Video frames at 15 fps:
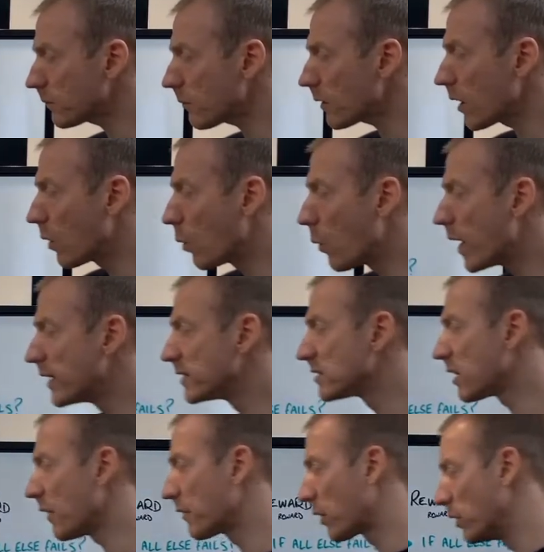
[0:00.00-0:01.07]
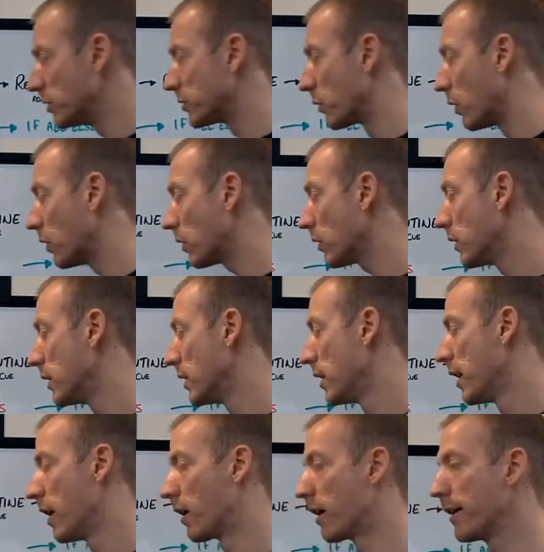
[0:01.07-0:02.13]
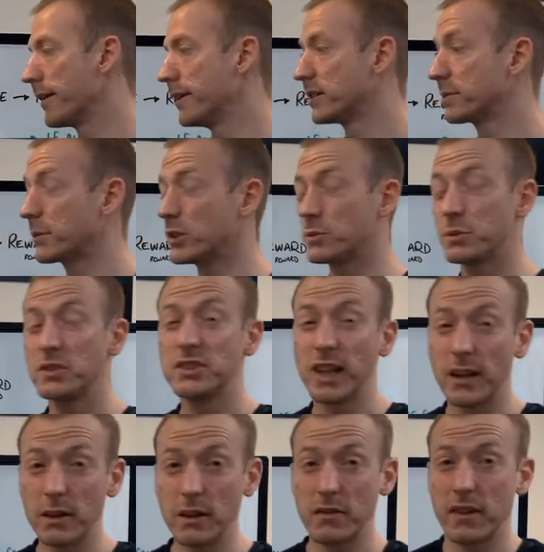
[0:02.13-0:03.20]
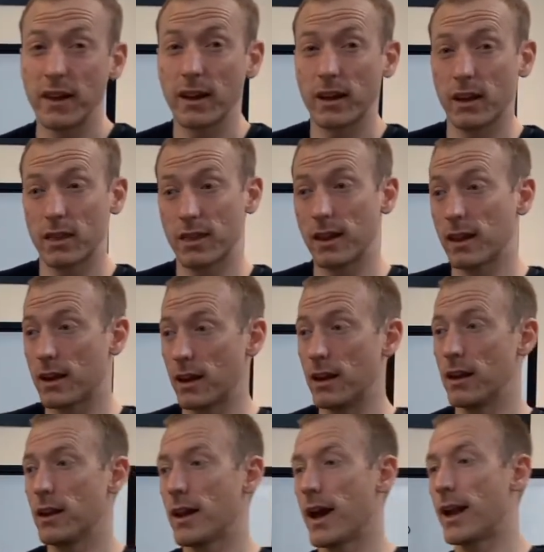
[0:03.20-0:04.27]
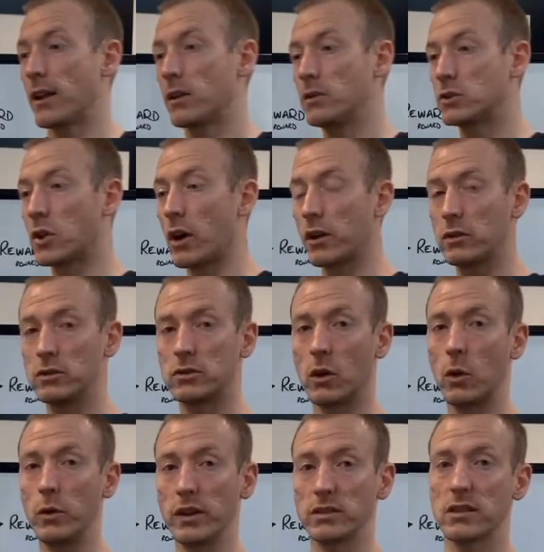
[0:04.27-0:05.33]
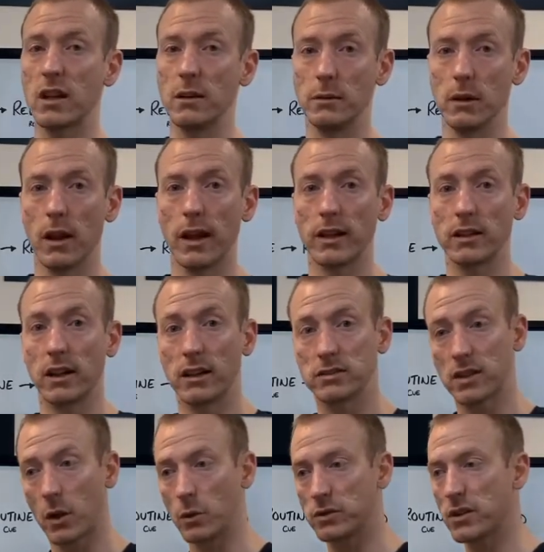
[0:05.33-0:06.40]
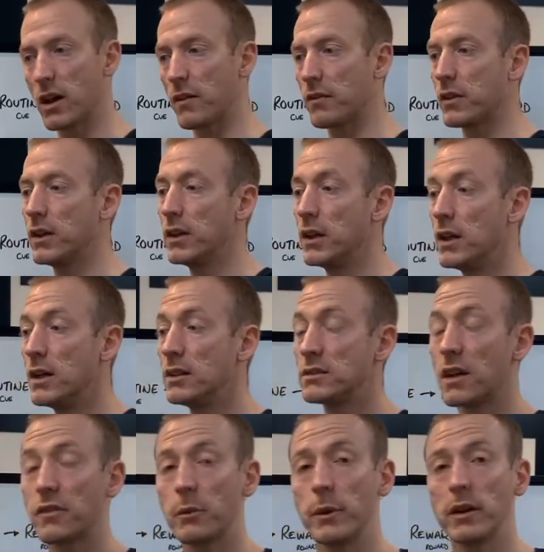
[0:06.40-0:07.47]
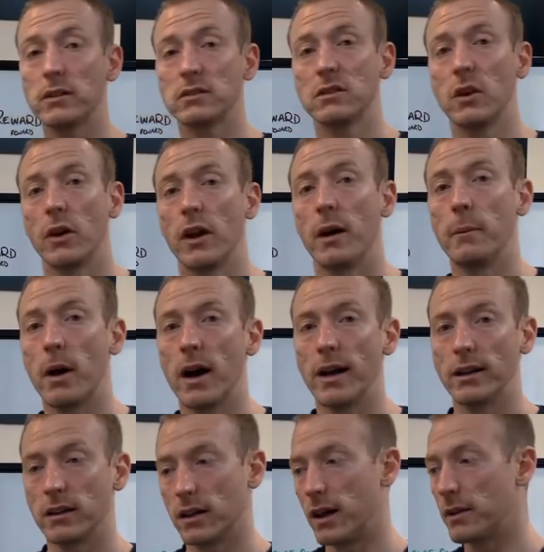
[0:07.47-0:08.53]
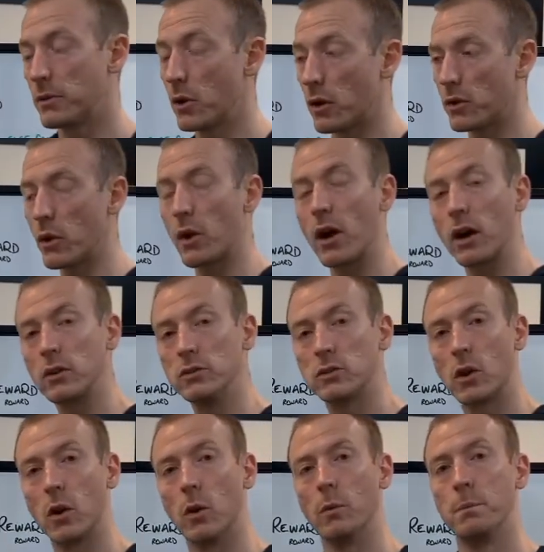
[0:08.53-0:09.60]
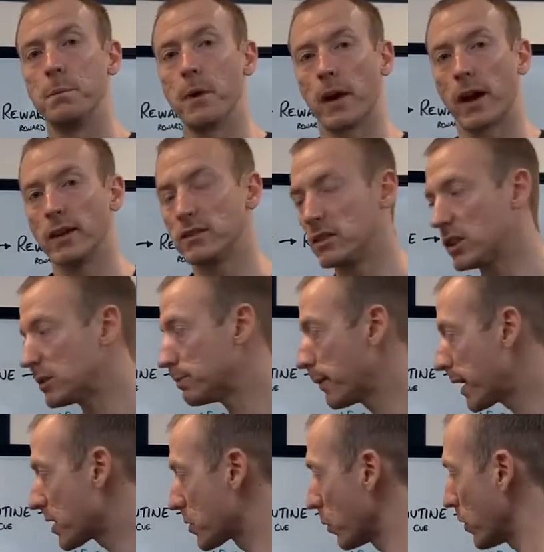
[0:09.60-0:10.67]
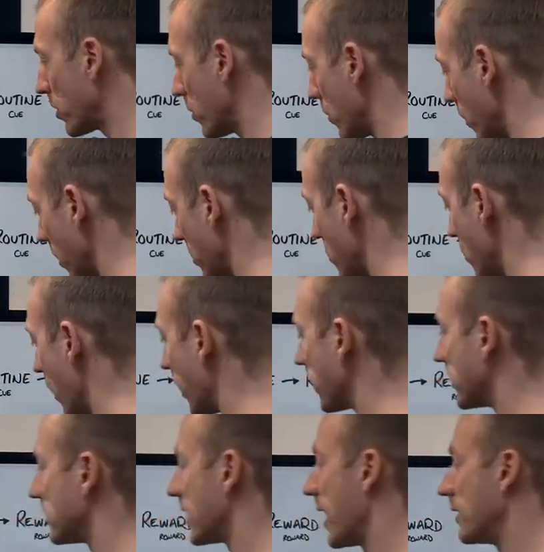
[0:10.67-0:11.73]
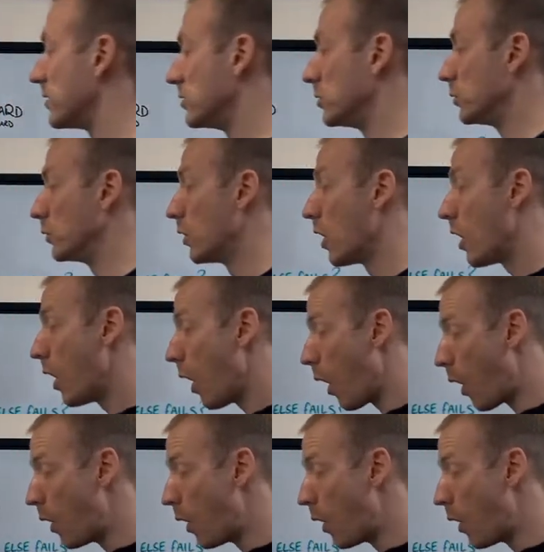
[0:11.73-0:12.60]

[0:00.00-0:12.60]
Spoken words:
when stuff goes wrong, all right, it's because we're generally thinking and trying to control external stuff that's not in our mind, not in our control. Okay, so just make sure that you understand and you only